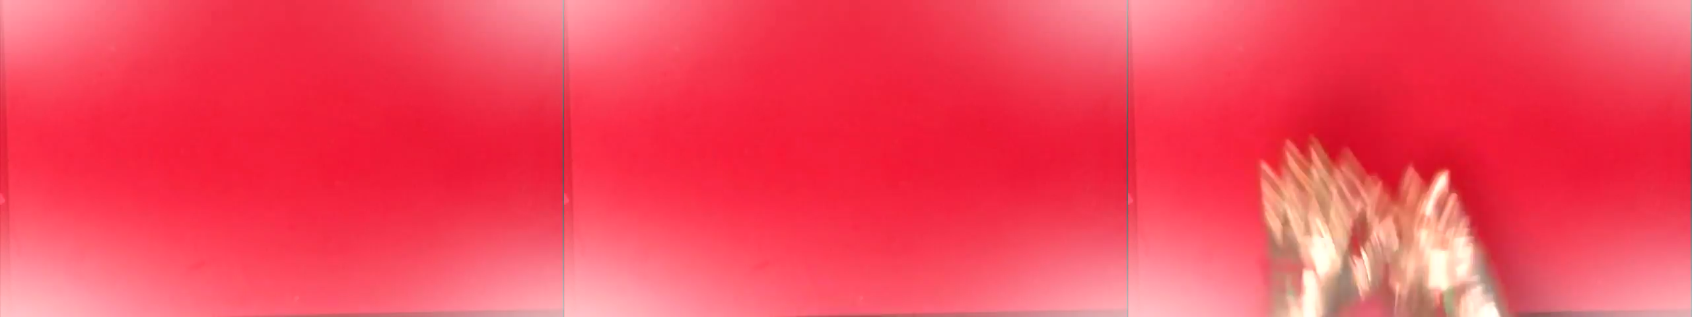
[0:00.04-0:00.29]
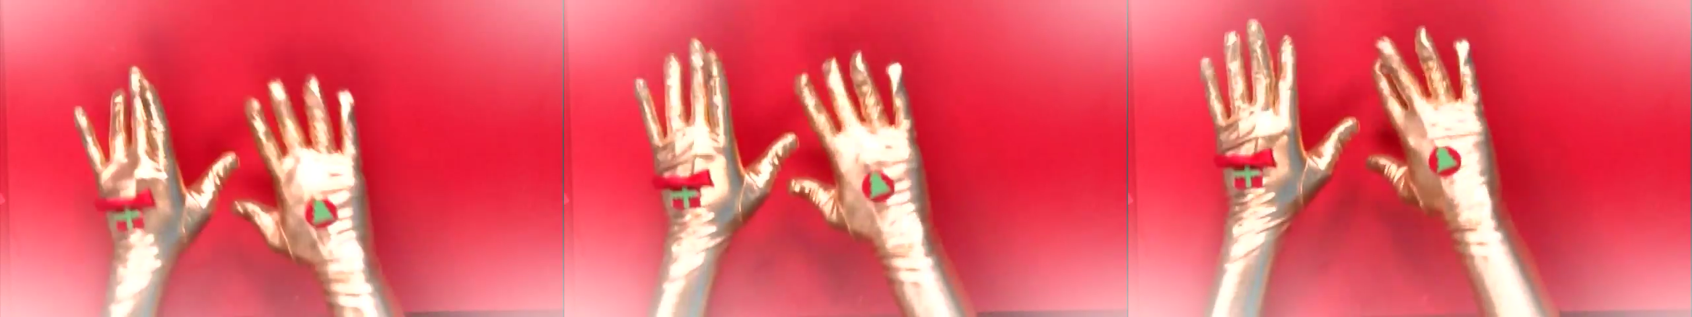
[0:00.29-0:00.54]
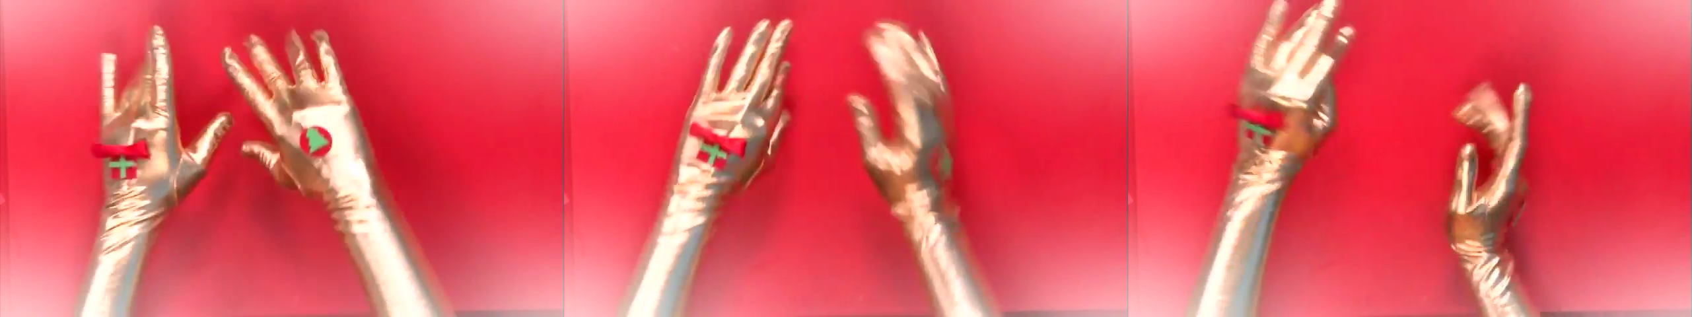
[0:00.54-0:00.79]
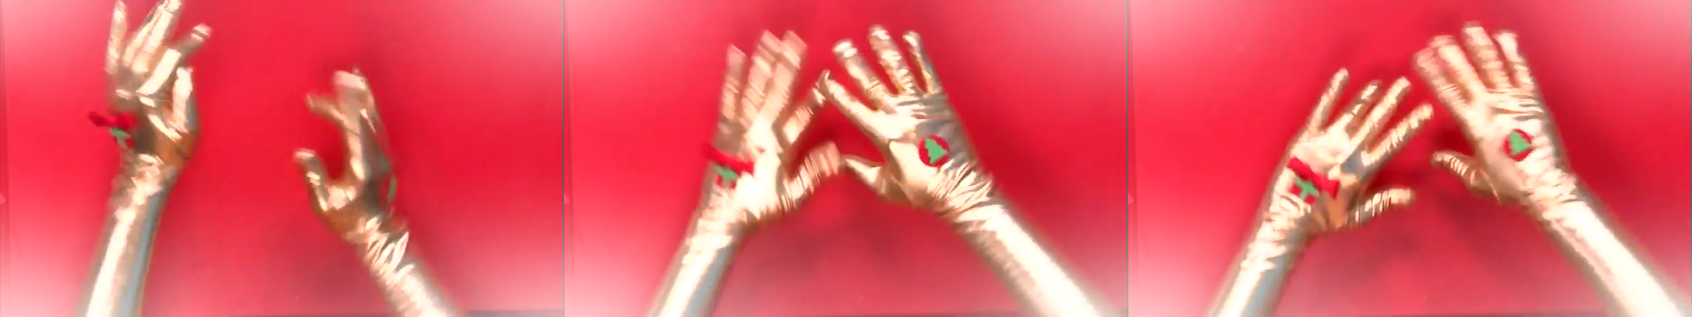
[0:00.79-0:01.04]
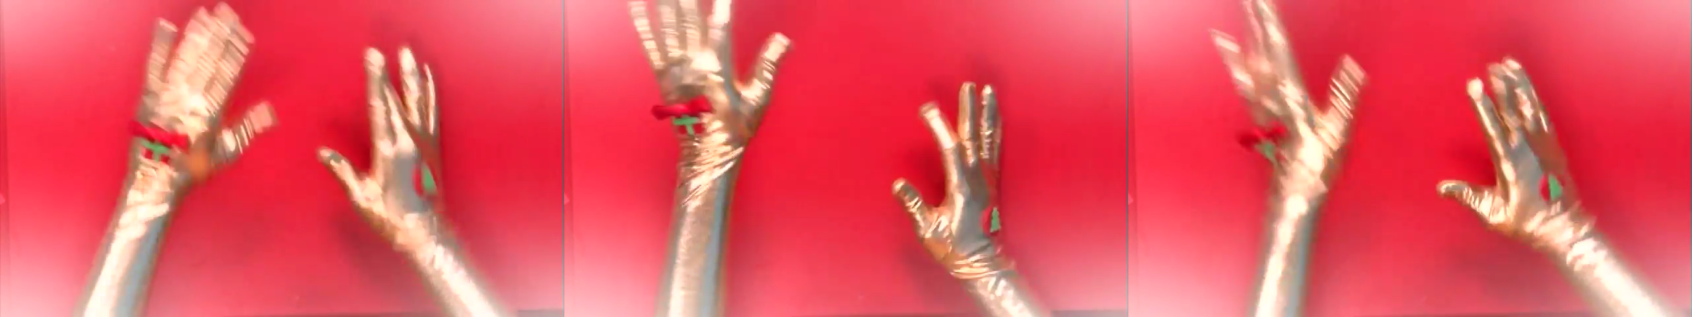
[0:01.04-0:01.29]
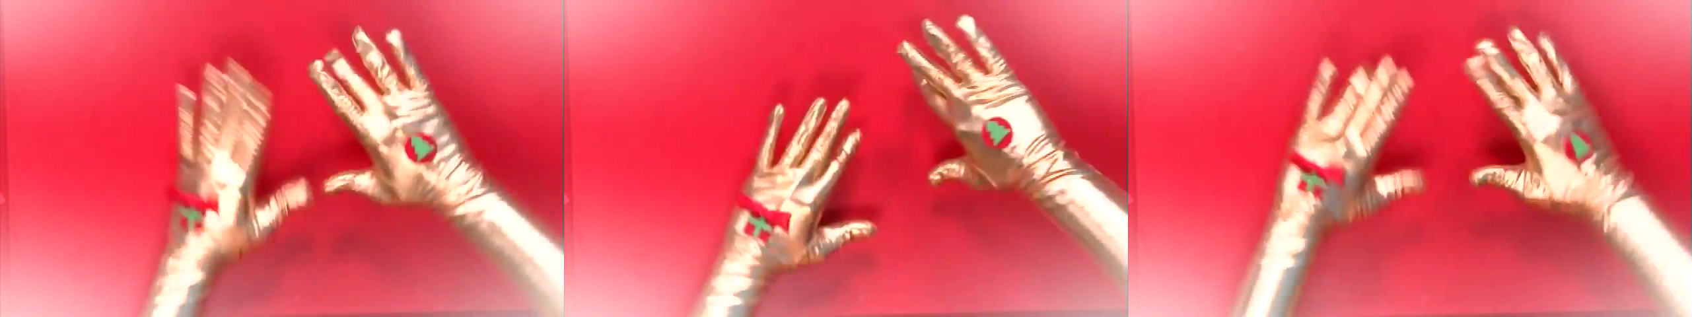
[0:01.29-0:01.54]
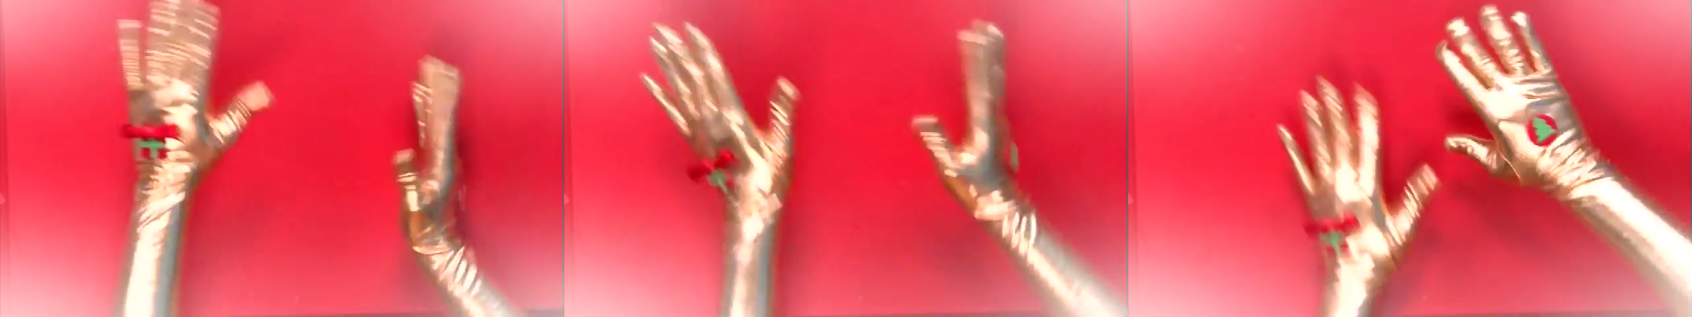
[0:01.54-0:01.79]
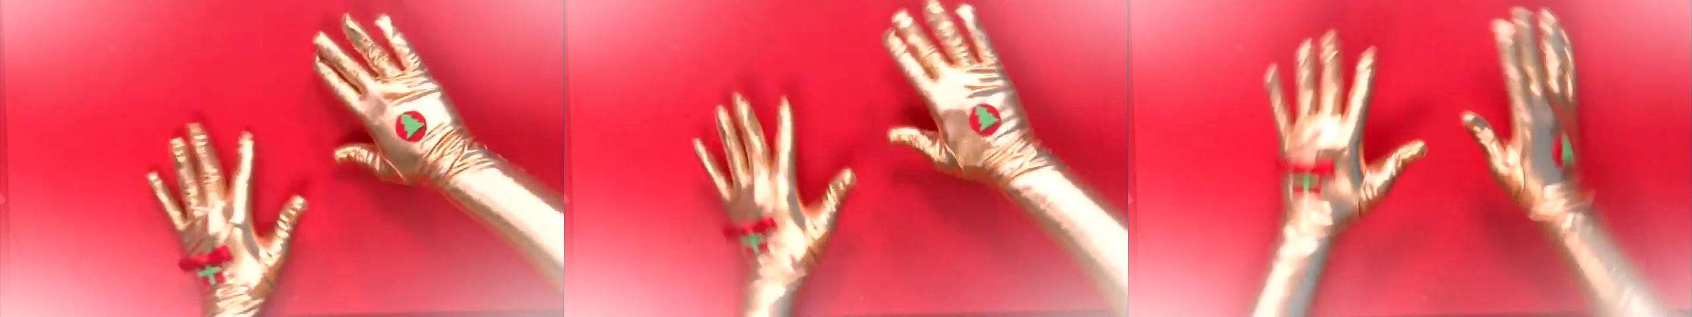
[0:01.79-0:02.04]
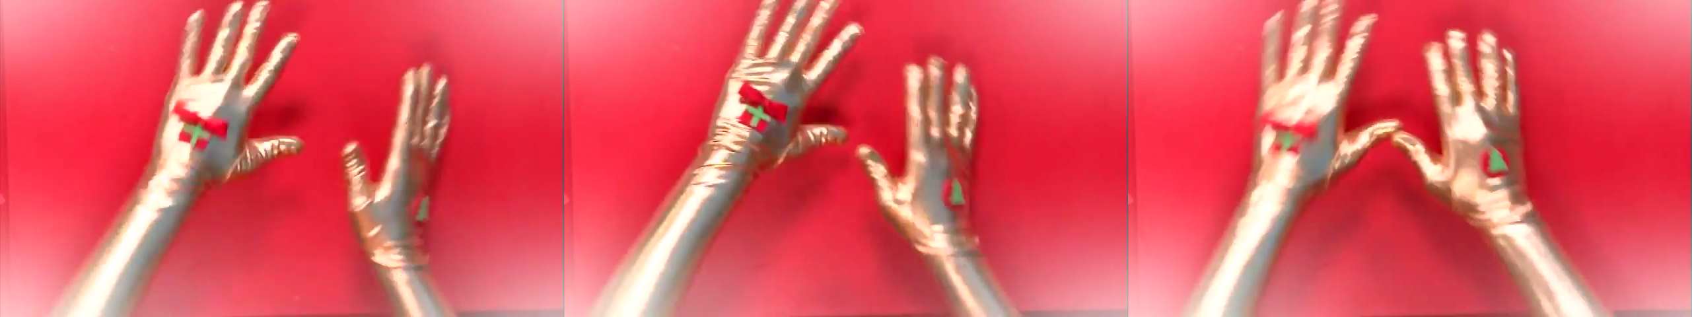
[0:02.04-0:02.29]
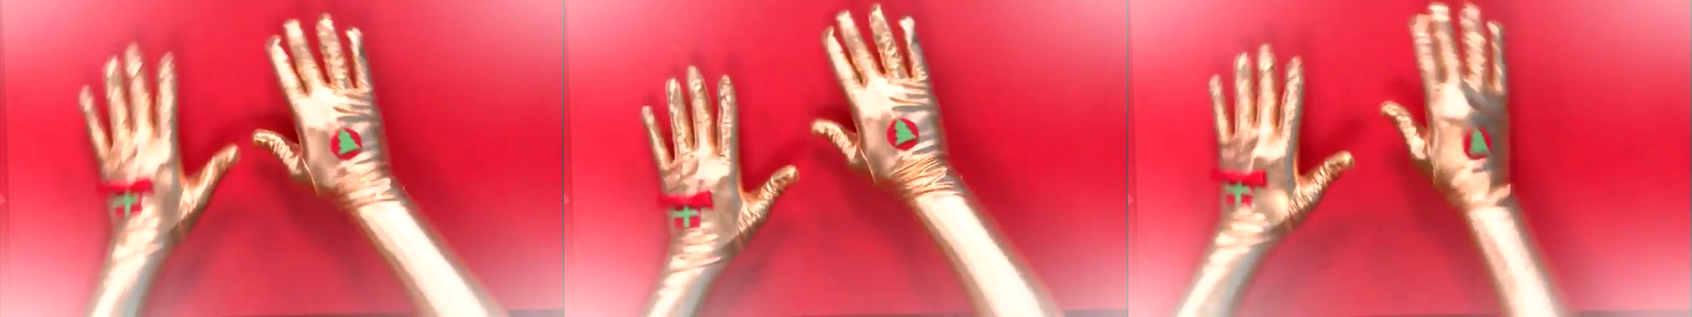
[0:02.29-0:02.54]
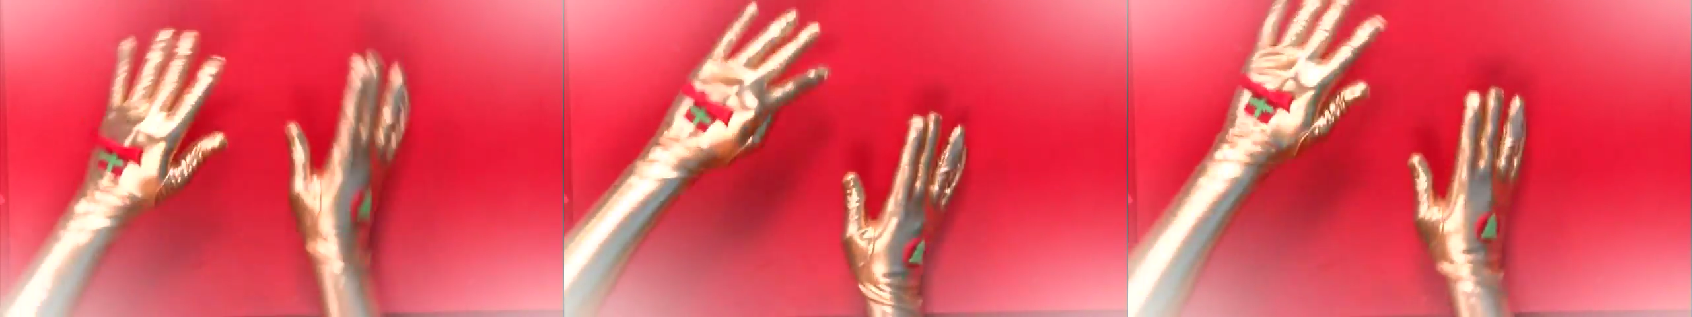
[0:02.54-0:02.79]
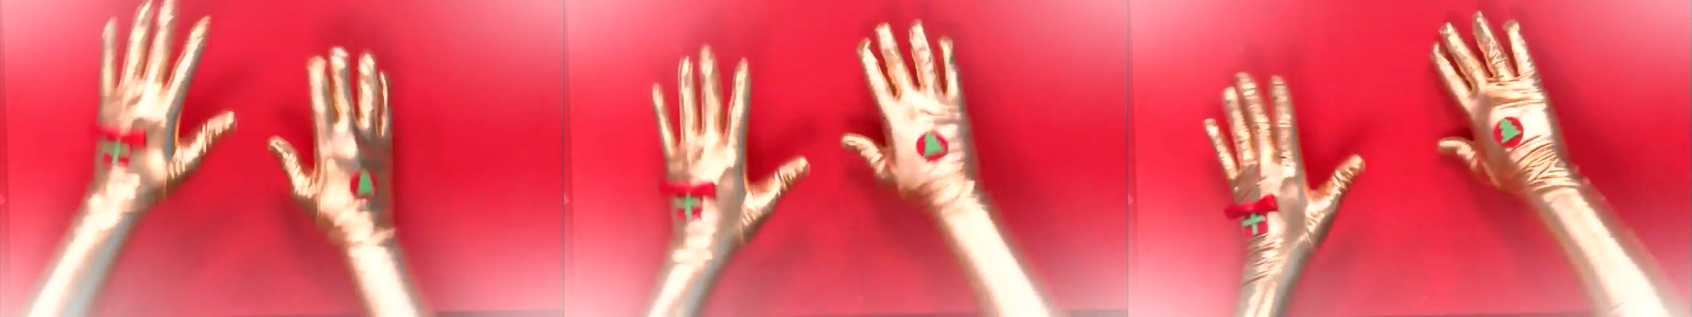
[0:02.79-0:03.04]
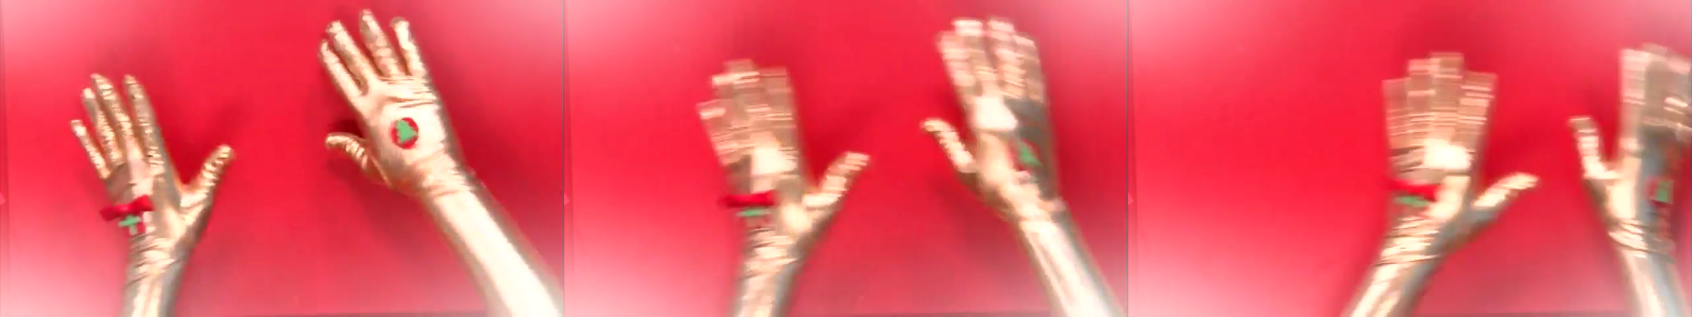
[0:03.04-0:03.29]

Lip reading: No face is visible, so there are no lips to read.